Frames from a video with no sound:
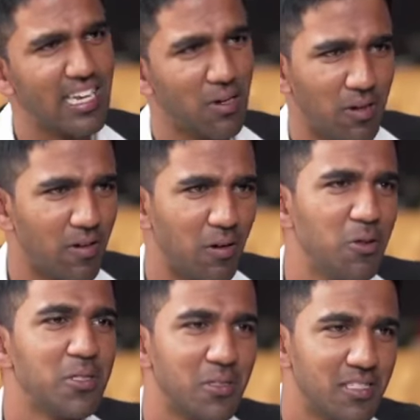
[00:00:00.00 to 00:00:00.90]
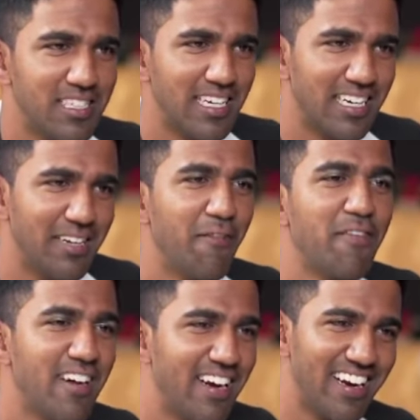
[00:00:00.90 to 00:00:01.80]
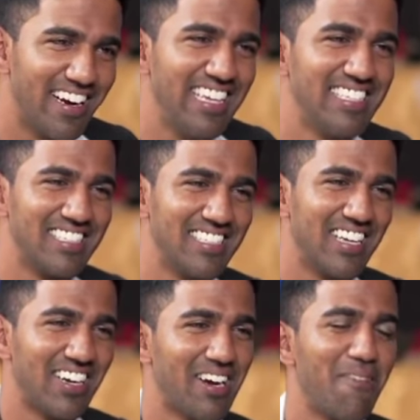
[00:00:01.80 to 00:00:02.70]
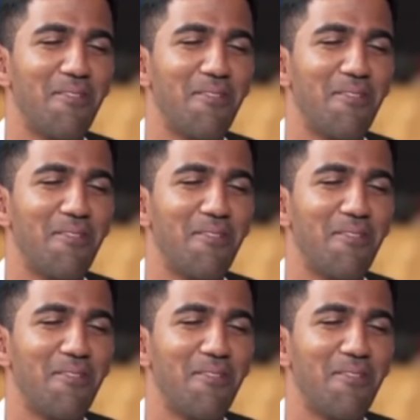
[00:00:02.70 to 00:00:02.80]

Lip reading: they used to seeing different places and